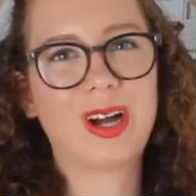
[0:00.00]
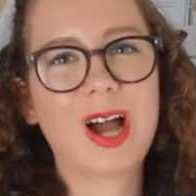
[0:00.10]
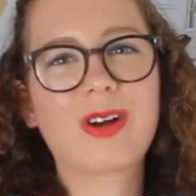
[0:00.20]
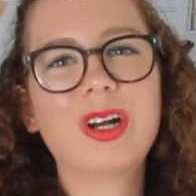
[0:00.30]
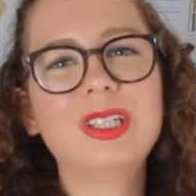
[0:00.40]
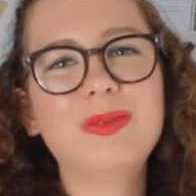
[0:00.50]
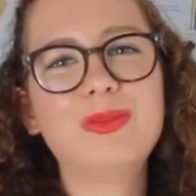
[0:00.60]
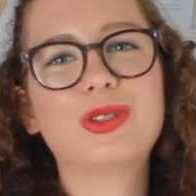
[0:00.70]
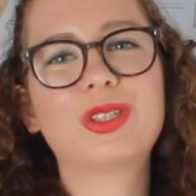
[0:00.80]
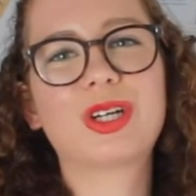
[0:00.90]
I got into
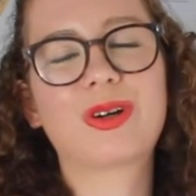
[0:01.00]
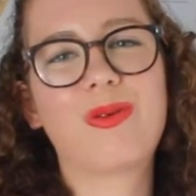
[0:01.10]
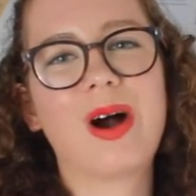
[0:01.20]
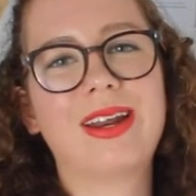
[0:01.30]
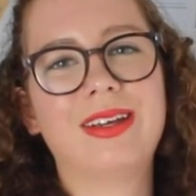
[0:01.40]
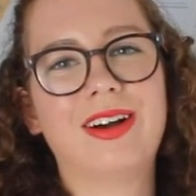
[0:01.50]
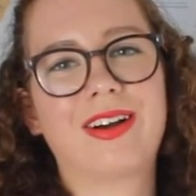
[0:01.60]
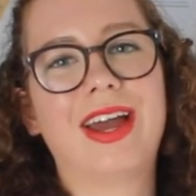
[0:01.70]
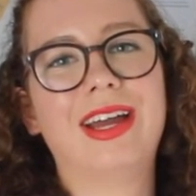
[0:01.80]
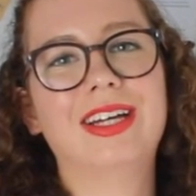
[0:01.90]
music at quite a
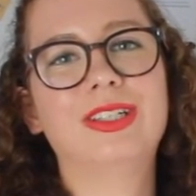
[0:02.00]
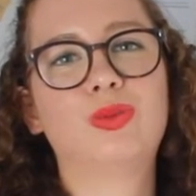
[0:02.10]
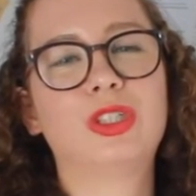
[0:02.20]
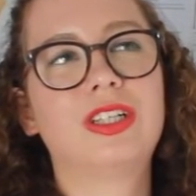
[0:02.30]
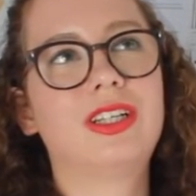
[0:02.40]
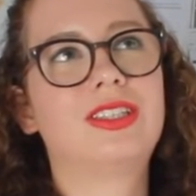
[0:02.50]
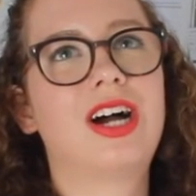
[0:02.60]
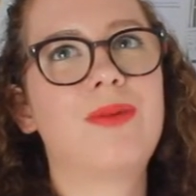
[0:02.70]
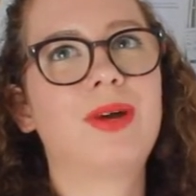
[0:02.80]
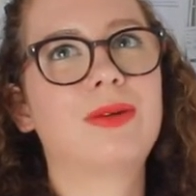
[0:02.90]
young age, which at the
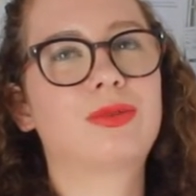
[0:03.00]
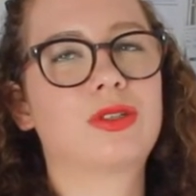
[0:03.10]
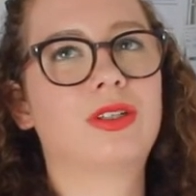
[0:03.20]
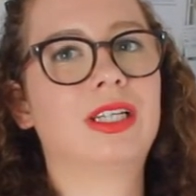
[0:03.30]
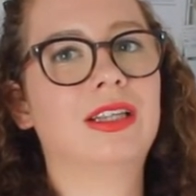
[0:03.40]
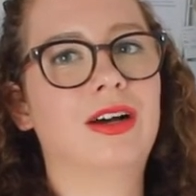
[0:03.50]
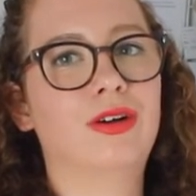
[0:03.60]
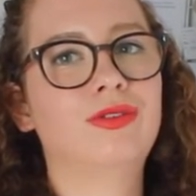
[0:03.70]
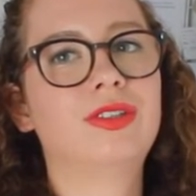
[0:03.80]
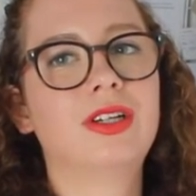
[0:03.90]
time I absolutely
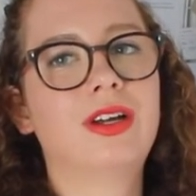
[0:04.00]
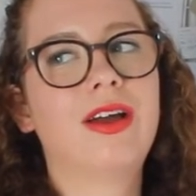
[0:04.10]
loved.